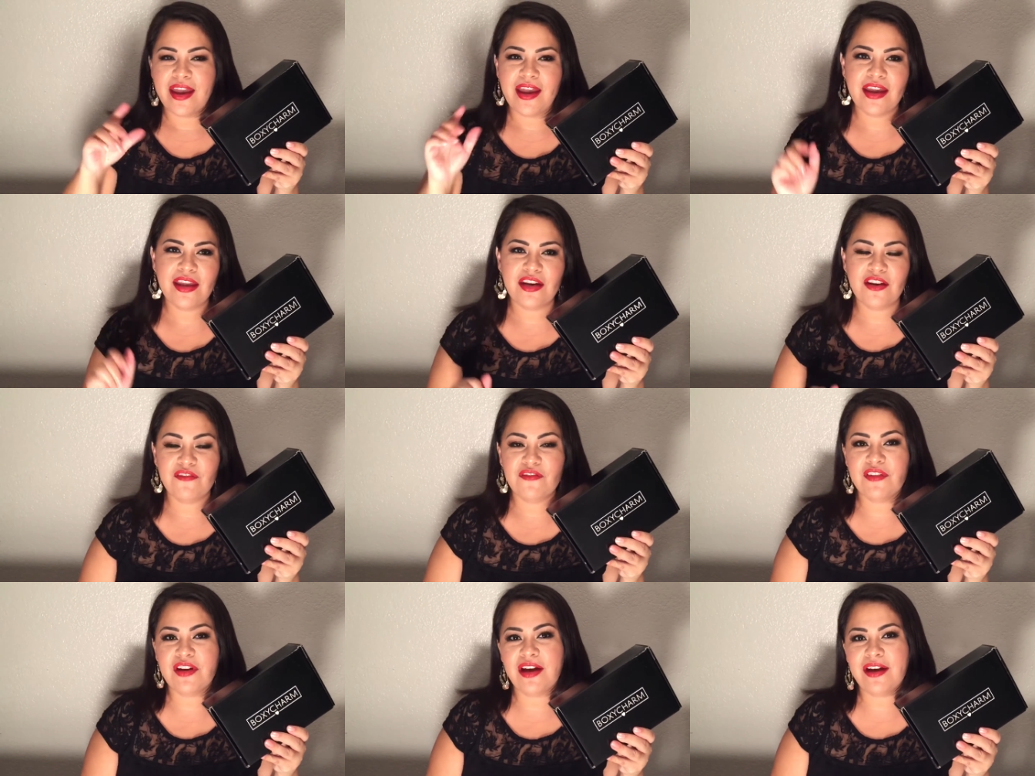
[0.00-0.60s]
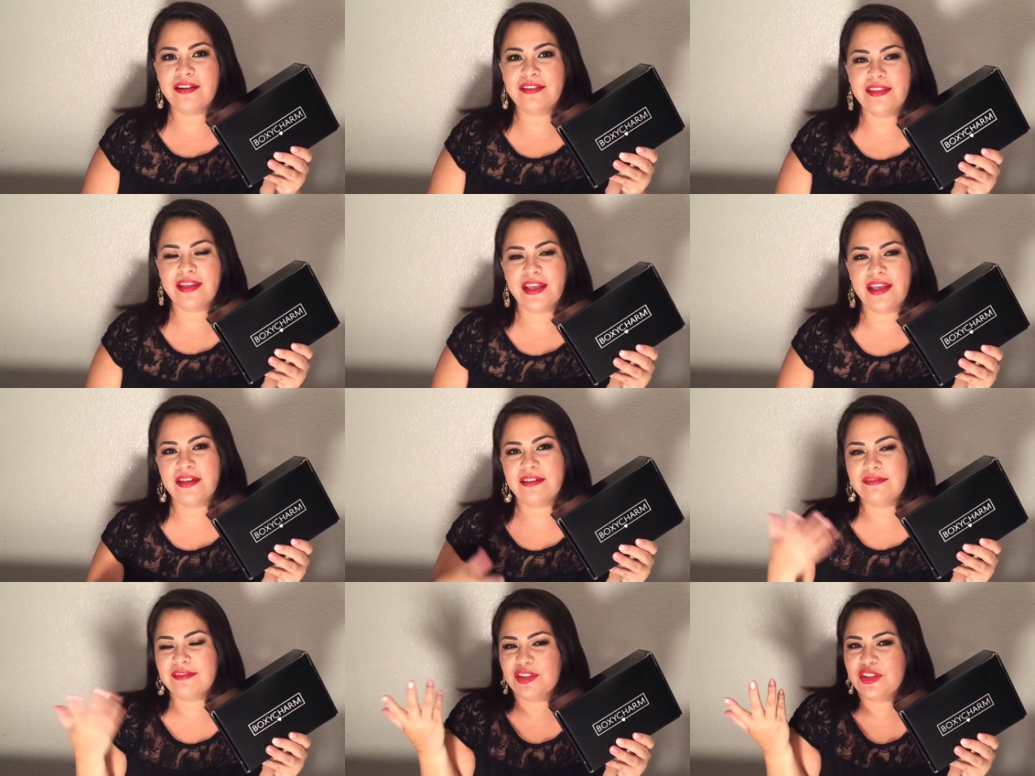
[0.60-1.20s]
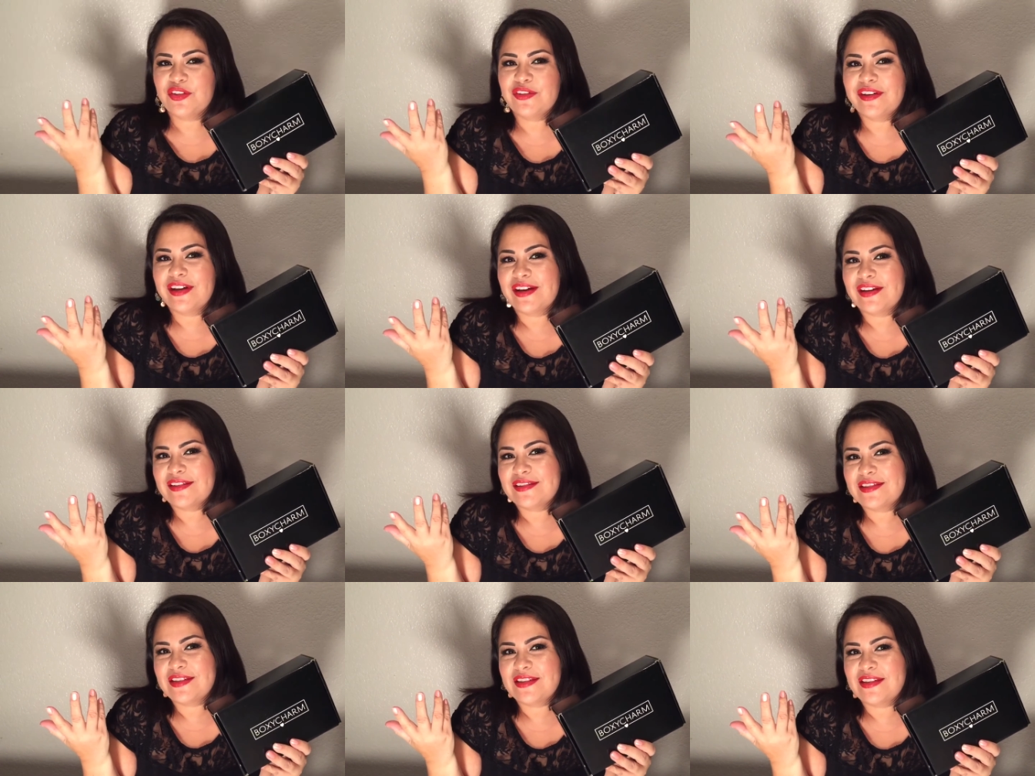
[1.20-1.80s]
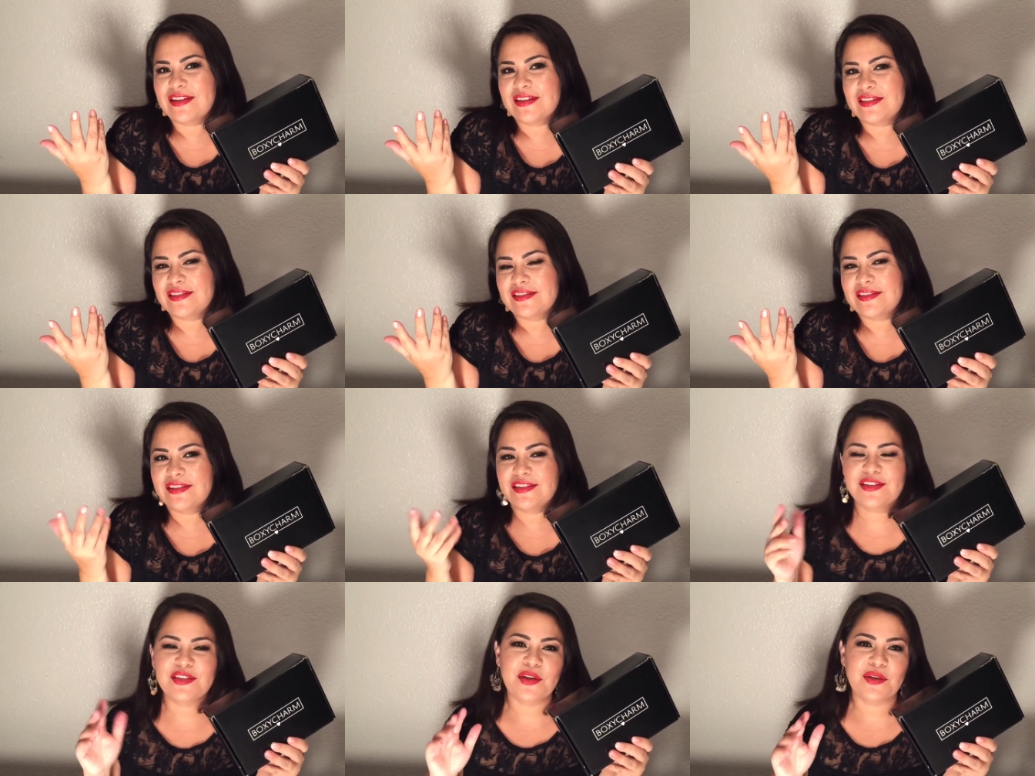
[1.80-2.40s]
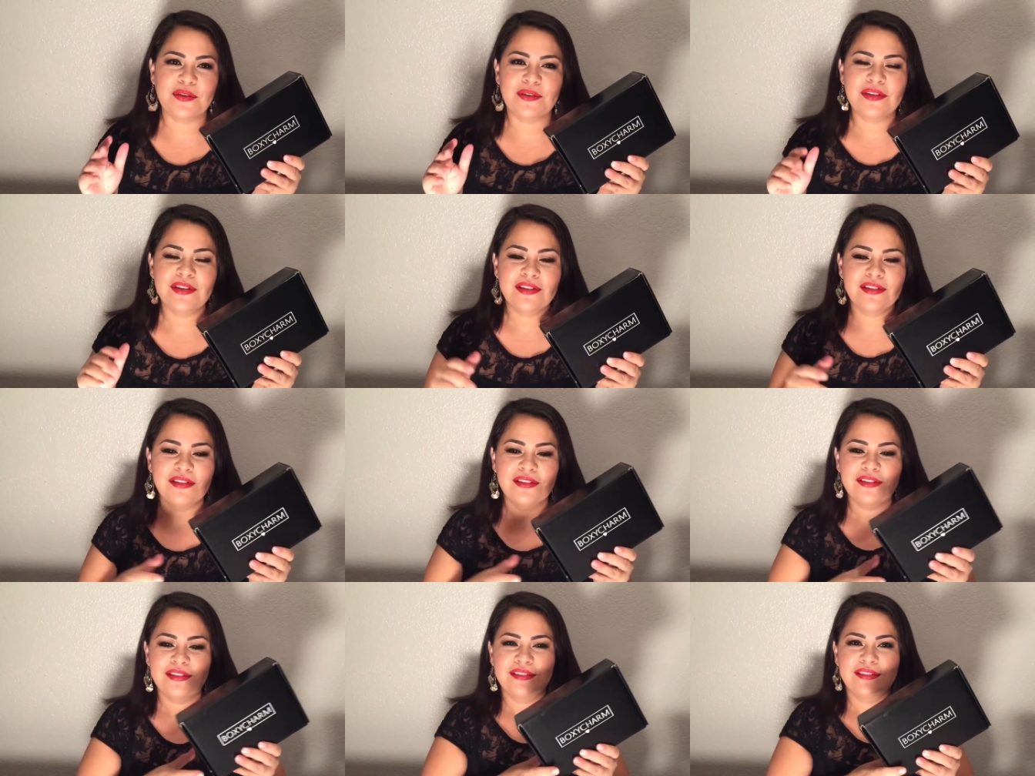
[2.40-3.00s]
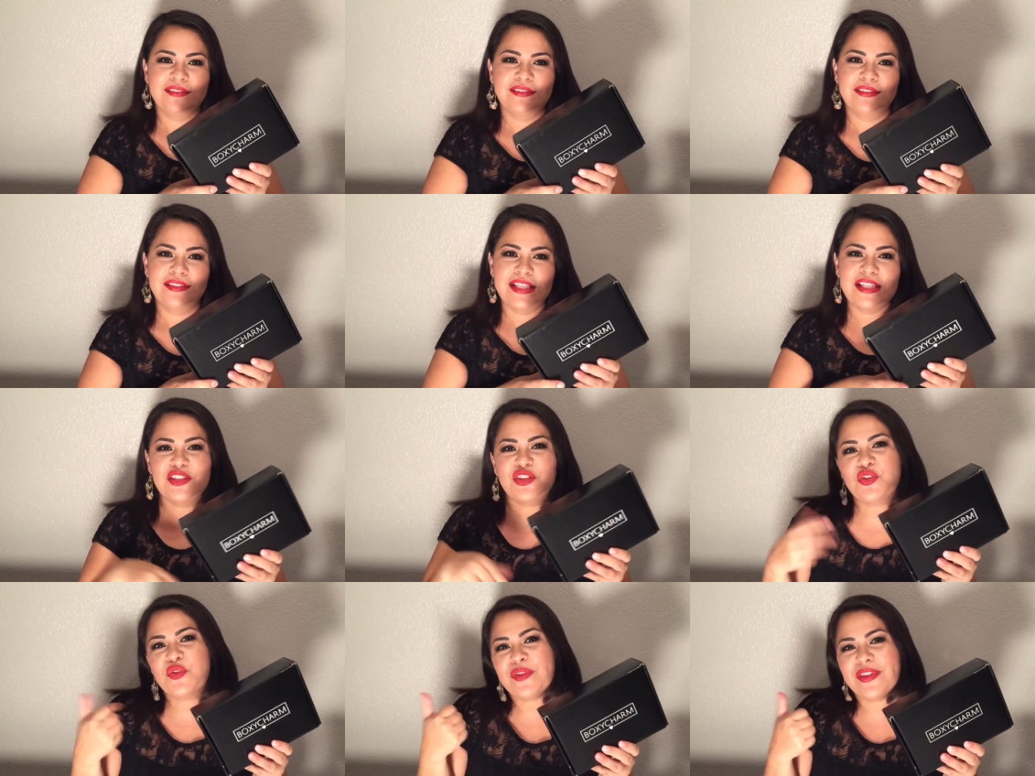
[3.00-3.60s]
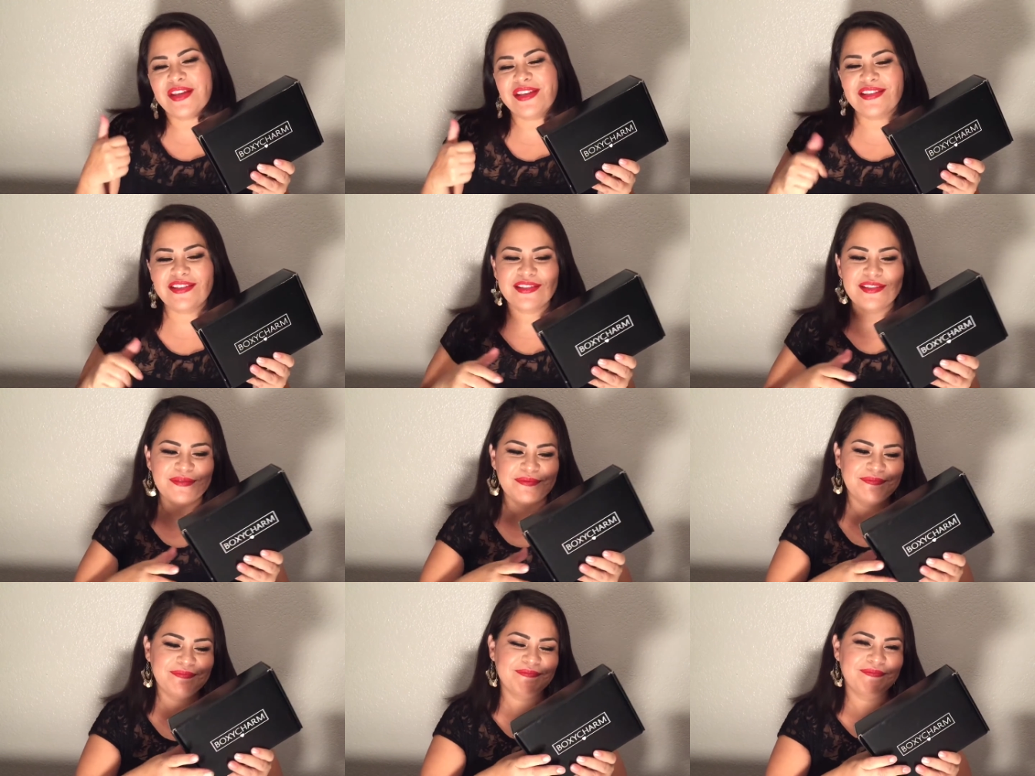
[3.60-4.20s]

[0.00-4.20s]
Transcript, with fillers: And if not, then you don't got to see this. So let's do this.